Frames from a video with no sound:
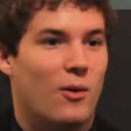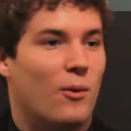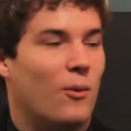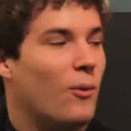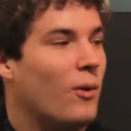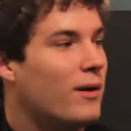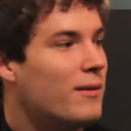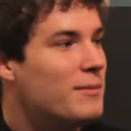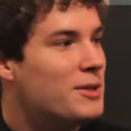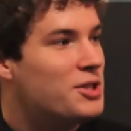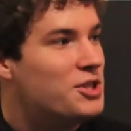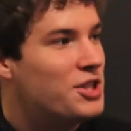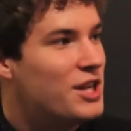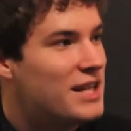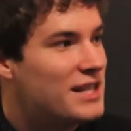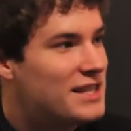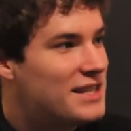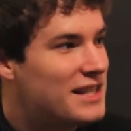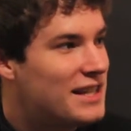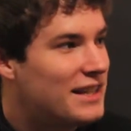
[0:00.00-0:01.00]
What a
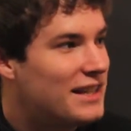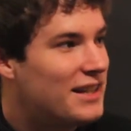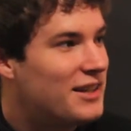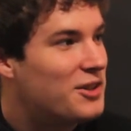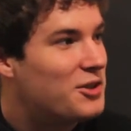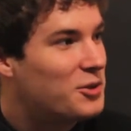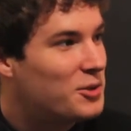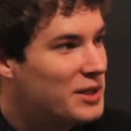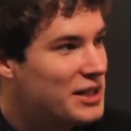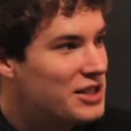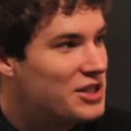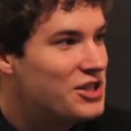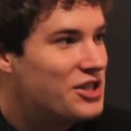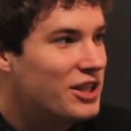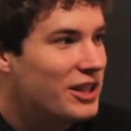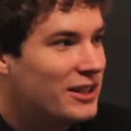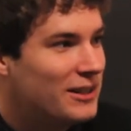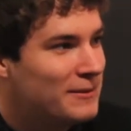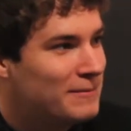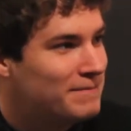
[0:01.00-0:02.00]
majestic
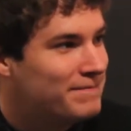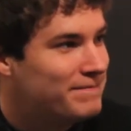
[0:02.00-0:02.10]
creature.